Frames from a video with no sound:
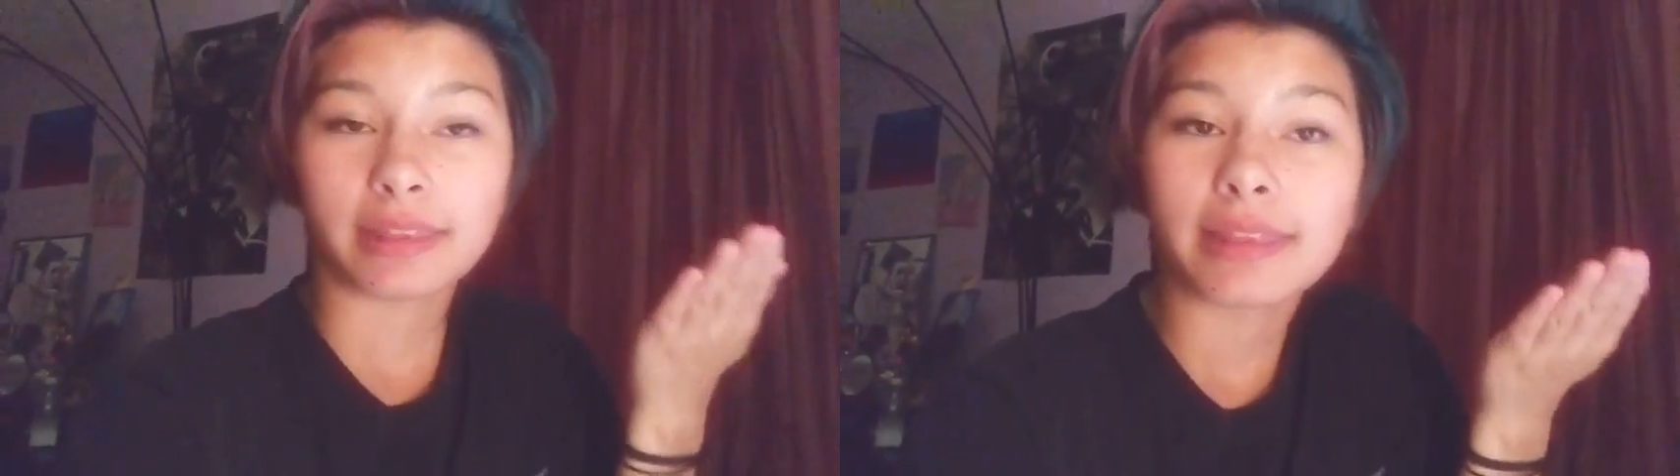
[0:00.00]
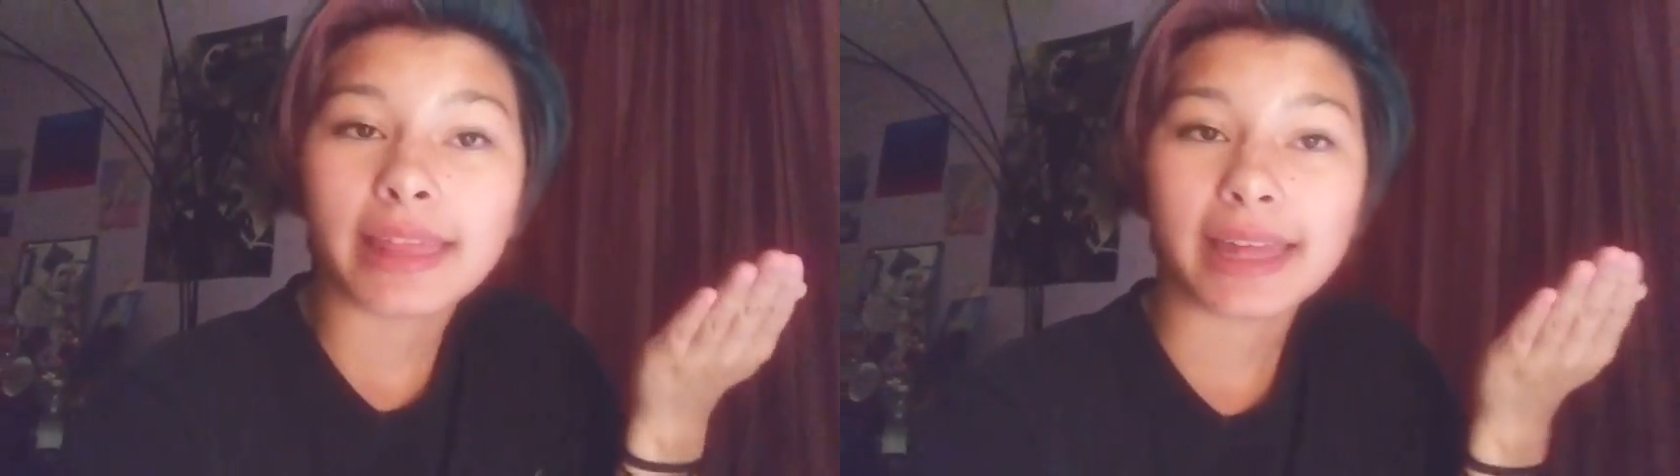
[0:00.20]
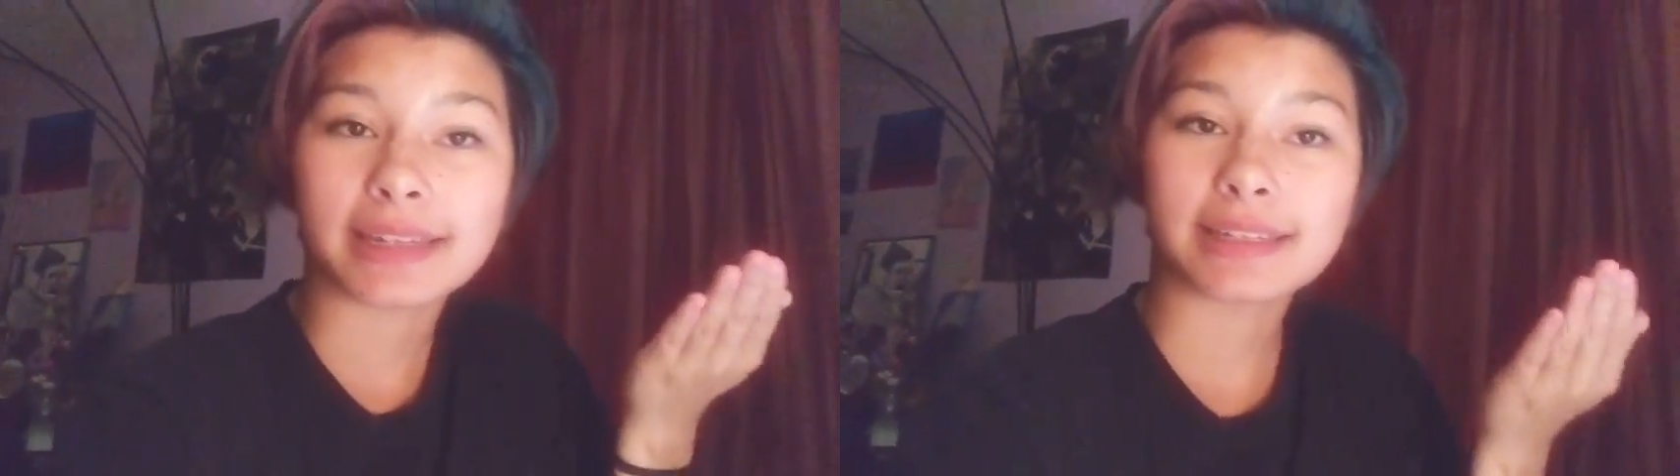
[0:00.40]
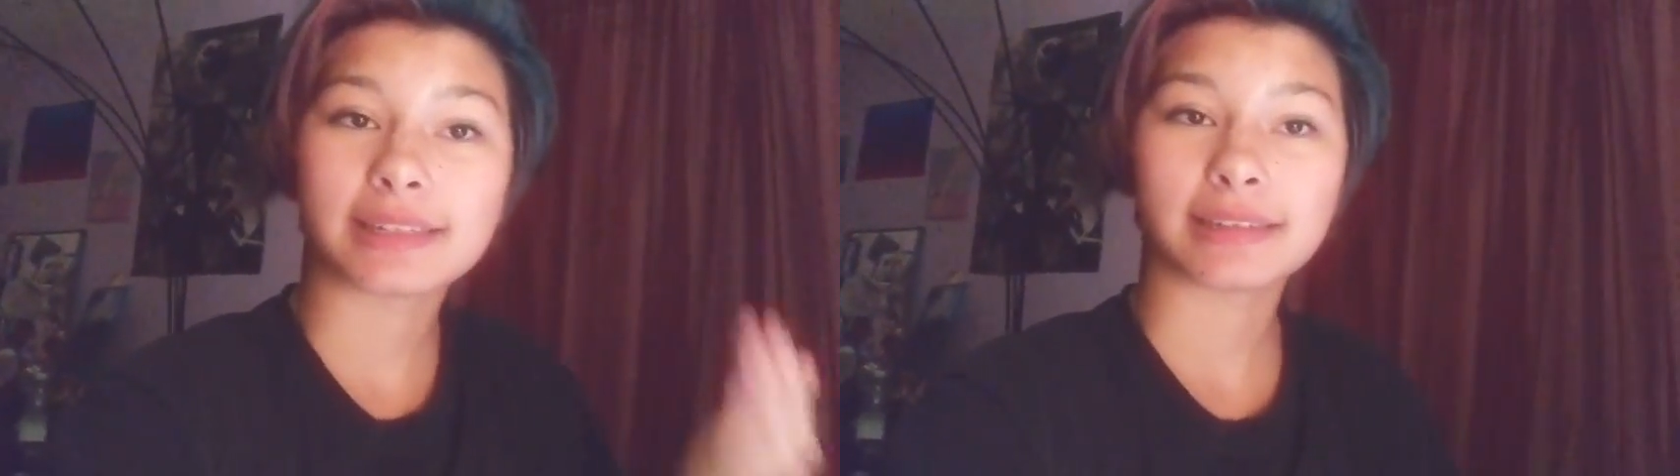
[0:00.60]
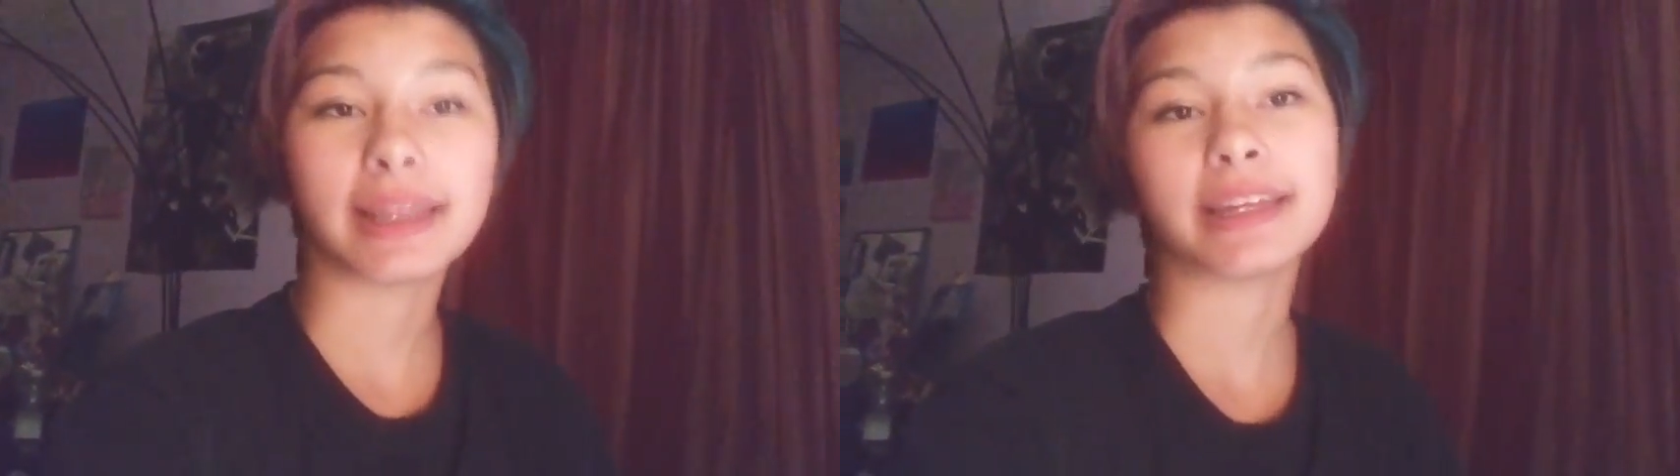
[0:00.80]

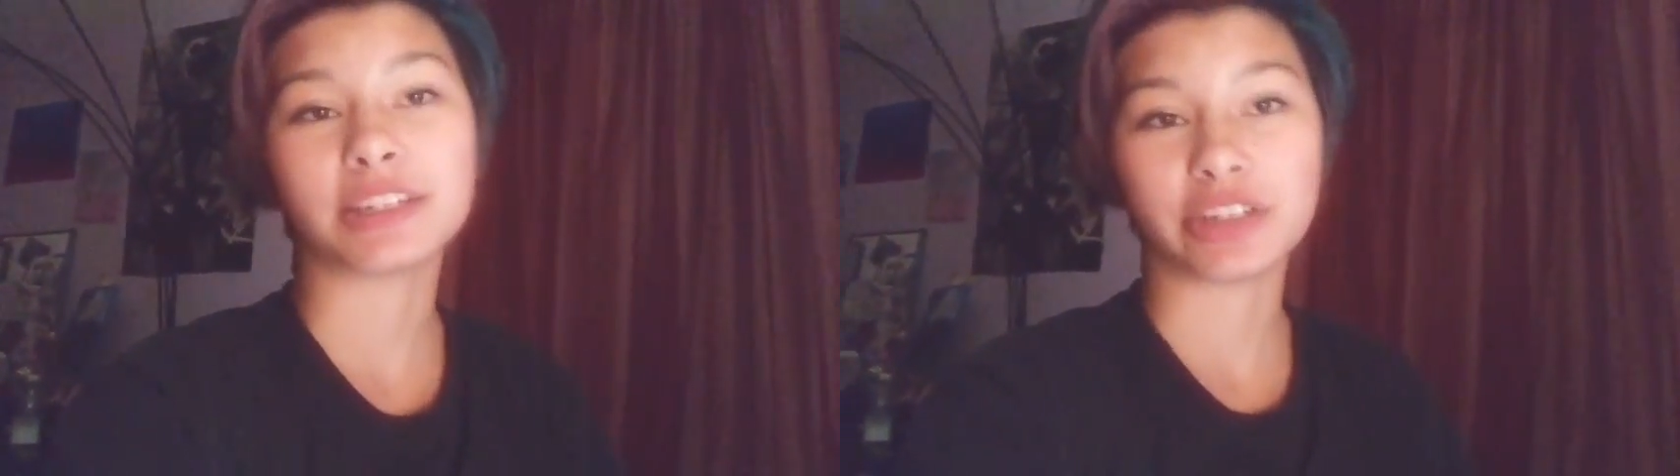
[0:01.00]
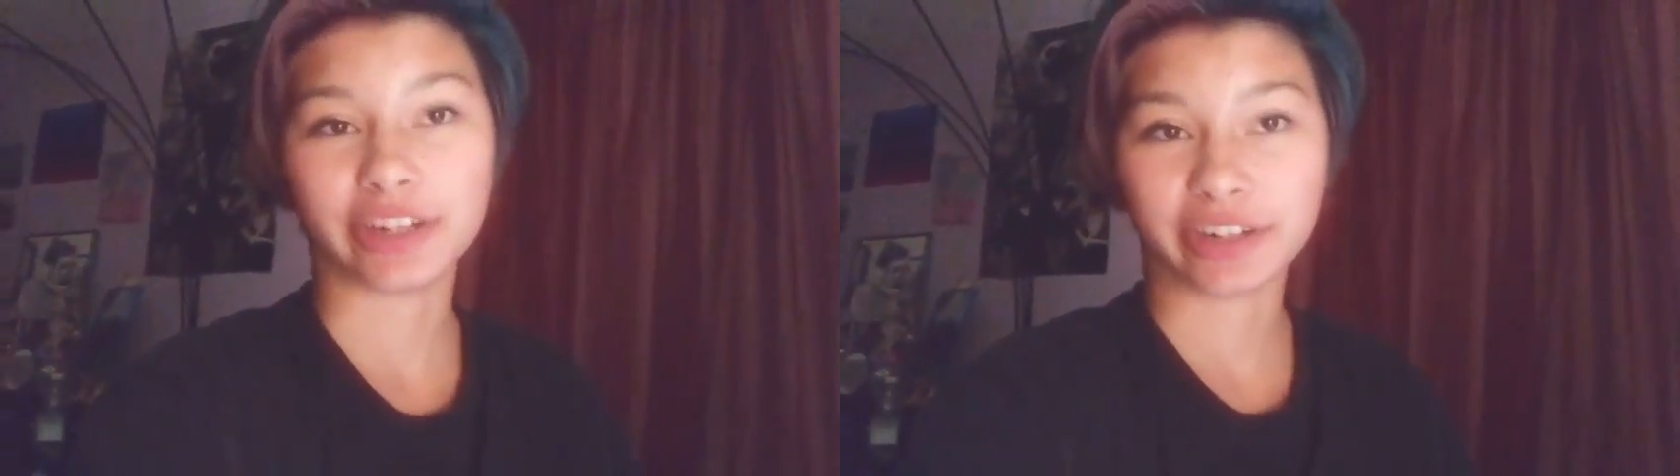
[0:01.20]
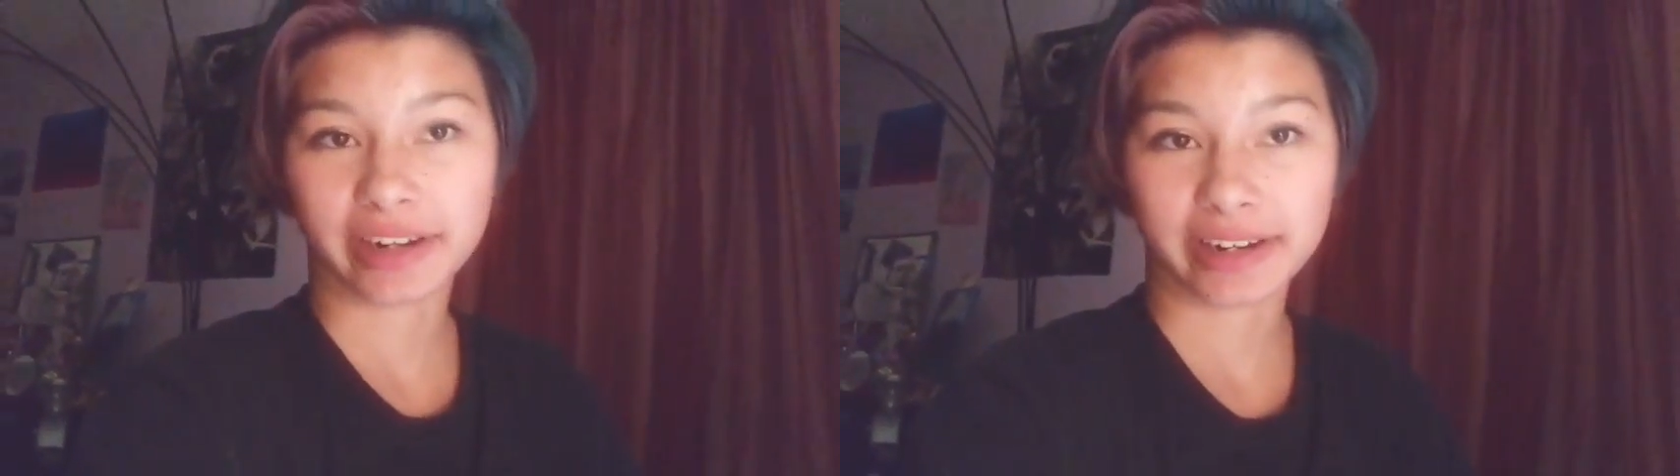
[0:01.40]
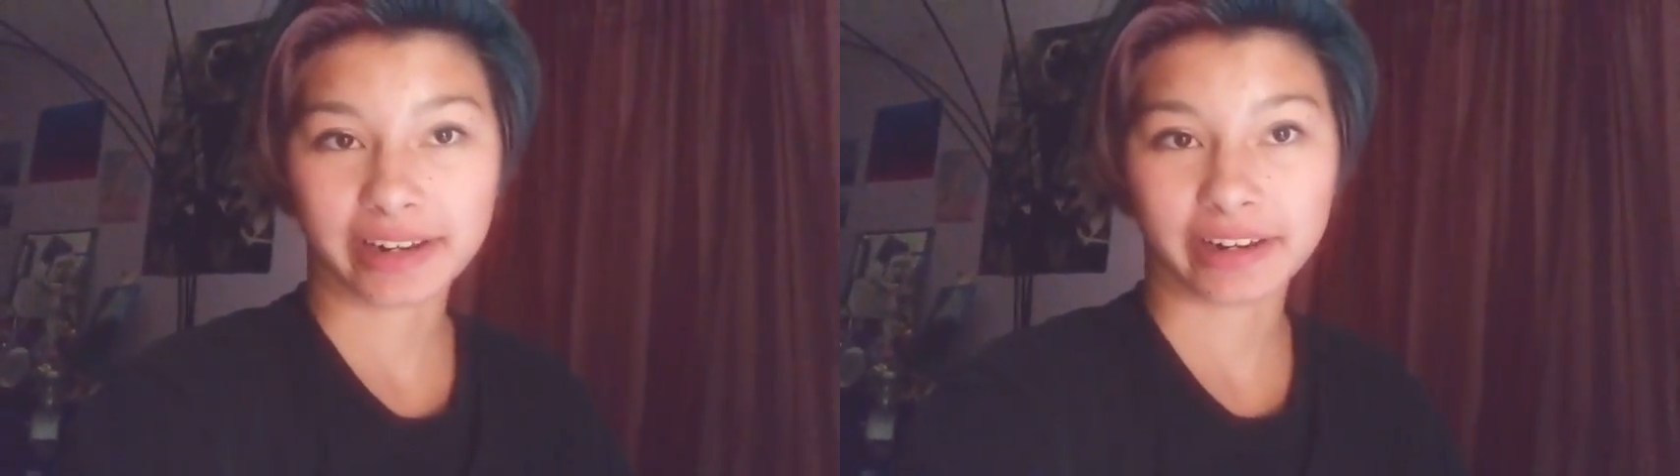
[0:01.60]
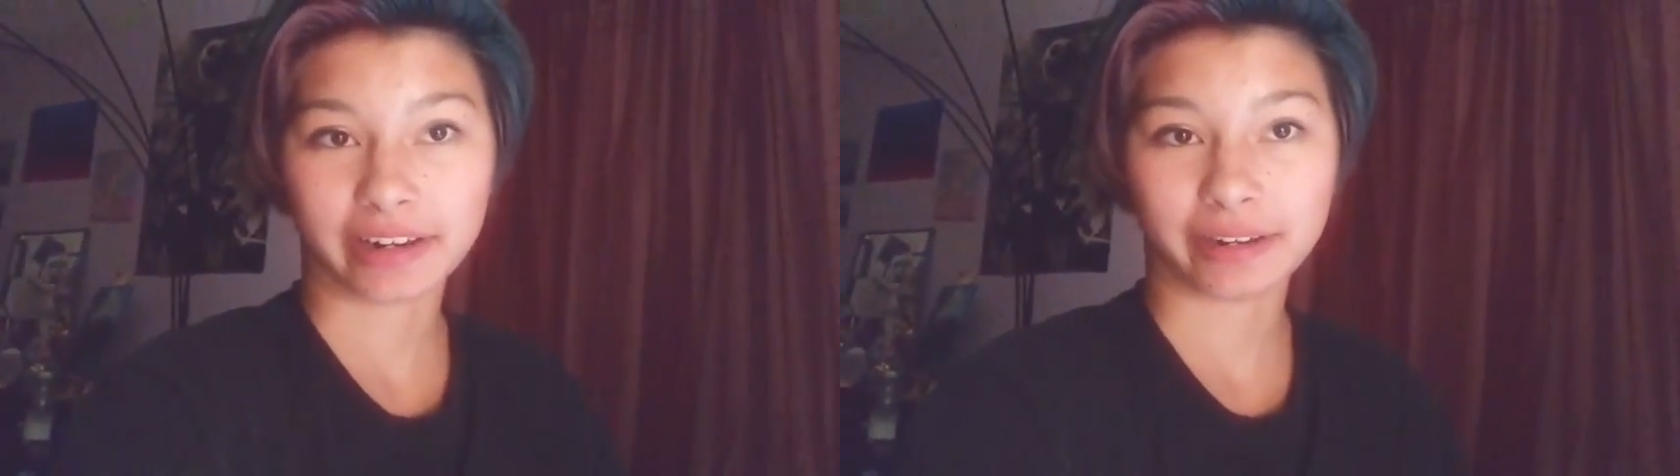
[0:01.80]
That's gender
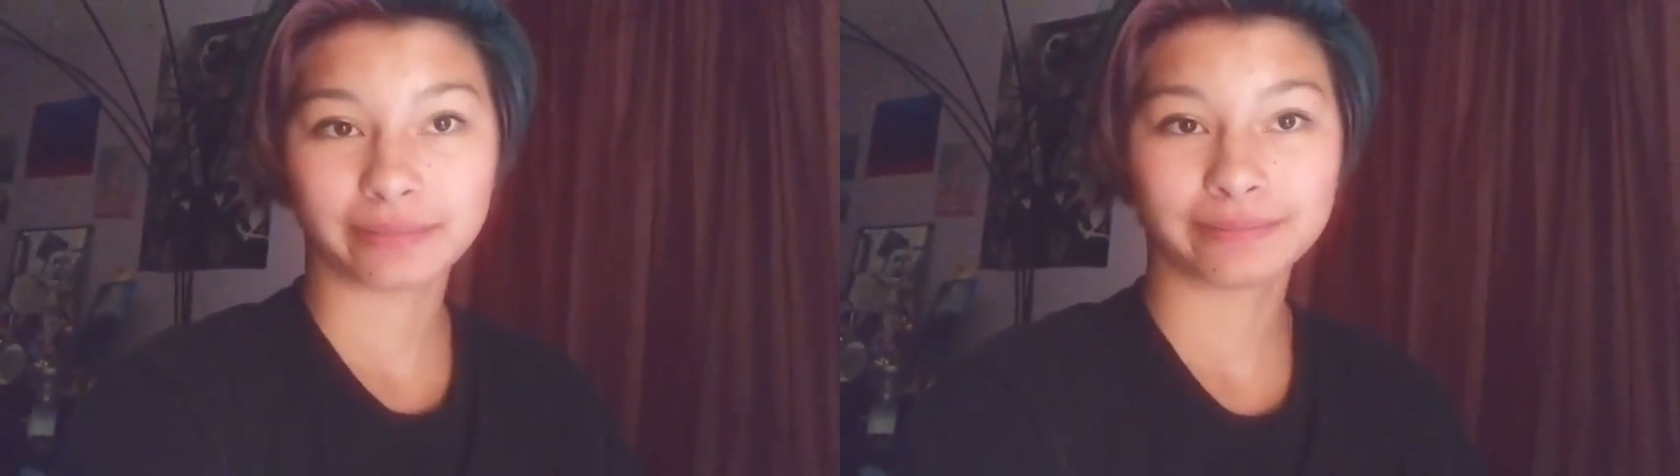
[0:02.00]
identity.